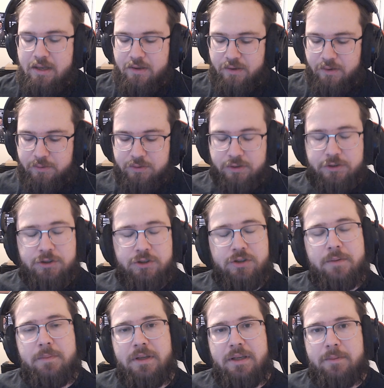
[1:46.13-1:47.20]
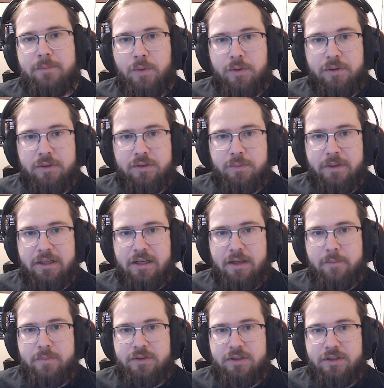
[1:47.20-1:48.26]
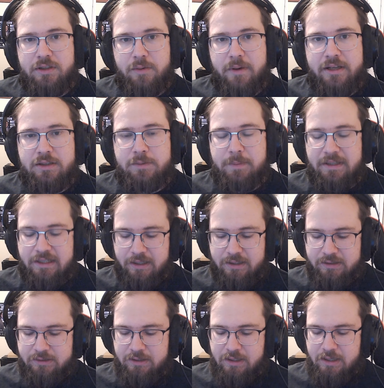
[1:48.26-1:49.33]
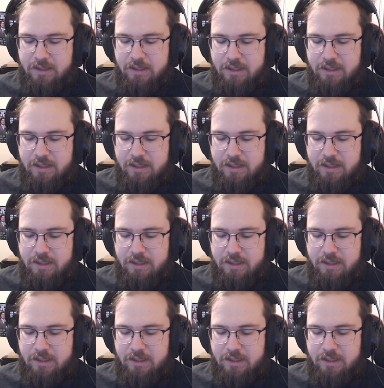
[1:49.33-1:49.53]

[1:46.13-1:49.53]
Those are extremely important when it comes to UX, because